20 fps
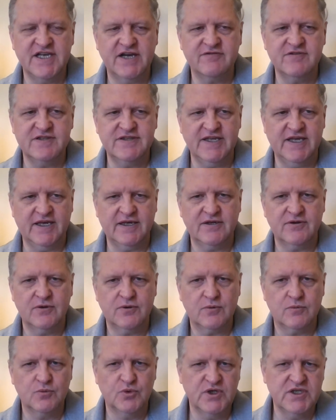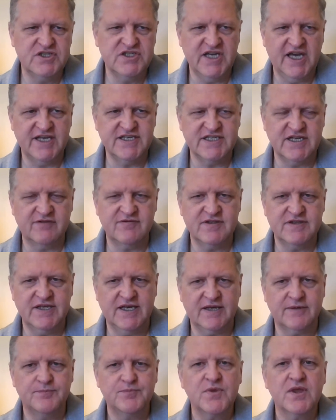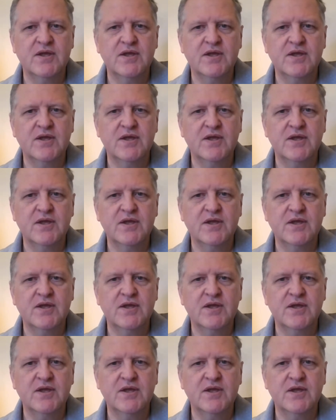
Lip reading: everything, or would change everything.